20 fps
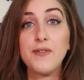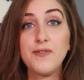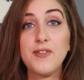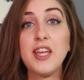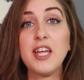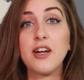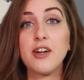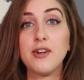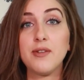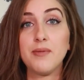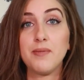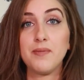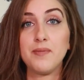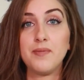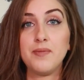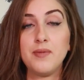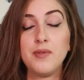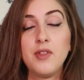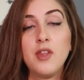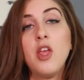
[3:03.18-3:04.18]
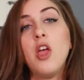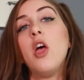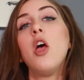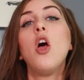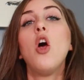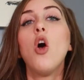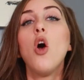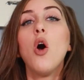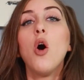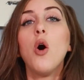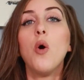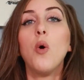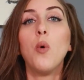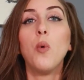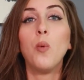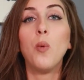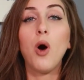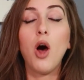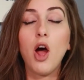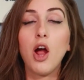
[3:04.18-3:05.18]
fear.
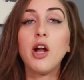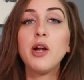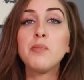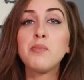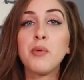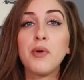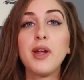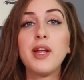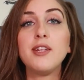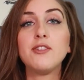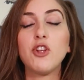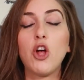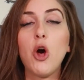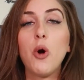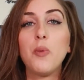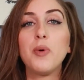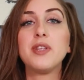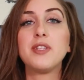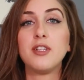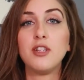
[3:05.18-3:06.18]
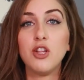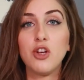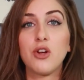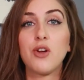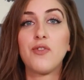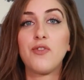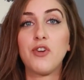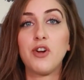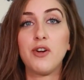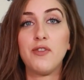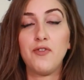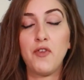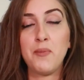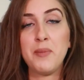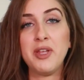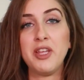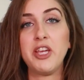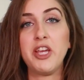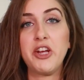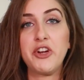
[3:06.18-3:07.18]
Our brains always look for
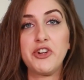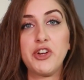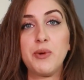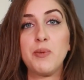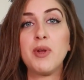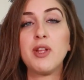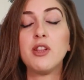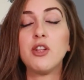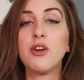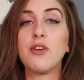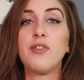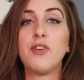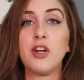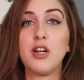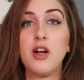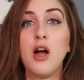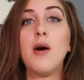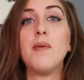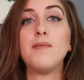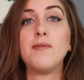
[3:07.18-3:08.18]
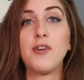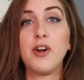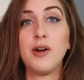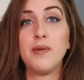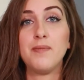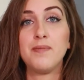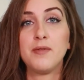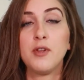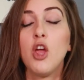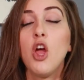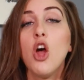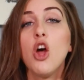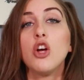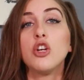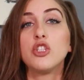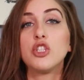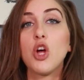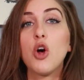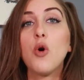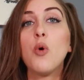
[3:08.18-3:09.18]
familiarity. We look for comfort.
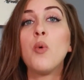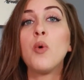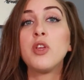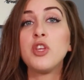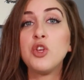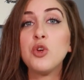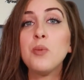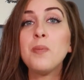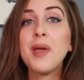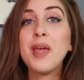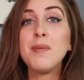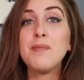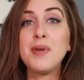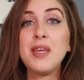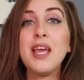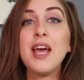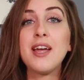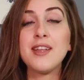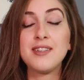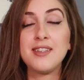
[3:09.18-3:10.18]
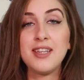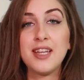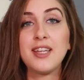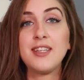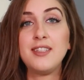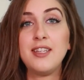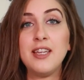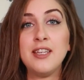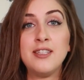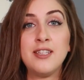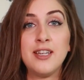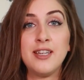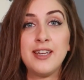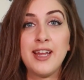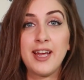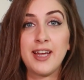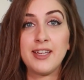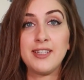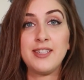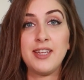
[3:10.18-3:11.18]
So you may be addicted to
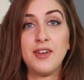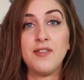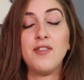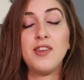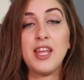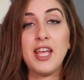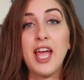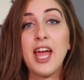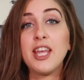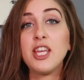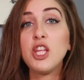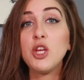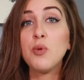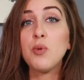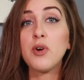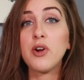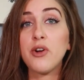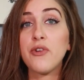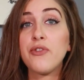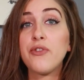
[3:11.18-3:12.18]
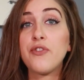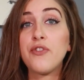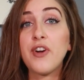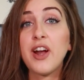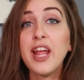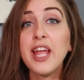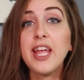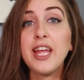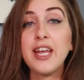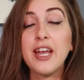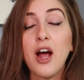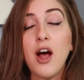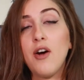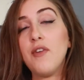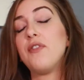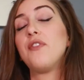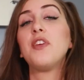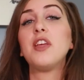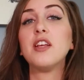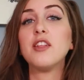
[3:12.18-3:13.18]
negativity and you were afraid
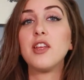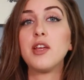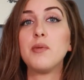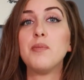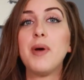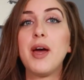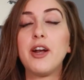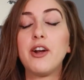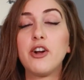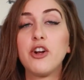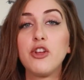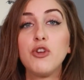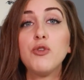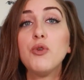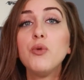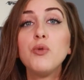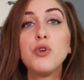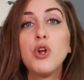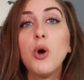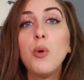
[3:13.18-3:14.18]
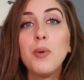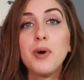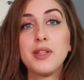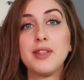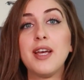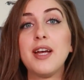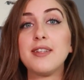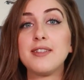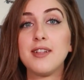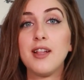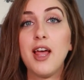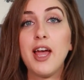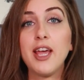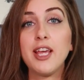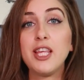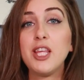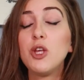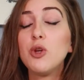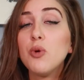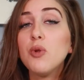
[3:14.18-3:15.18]
of feeling better. You don't know what that's
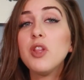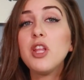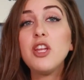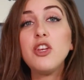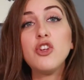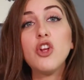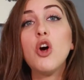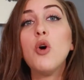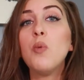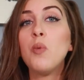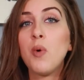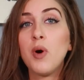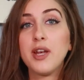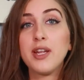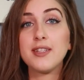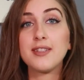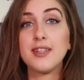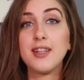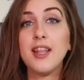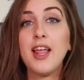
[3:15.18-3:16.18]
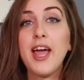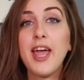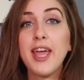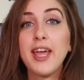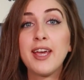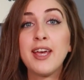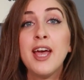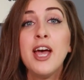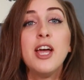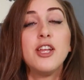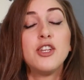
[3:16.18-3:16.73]
like. You only know what it's like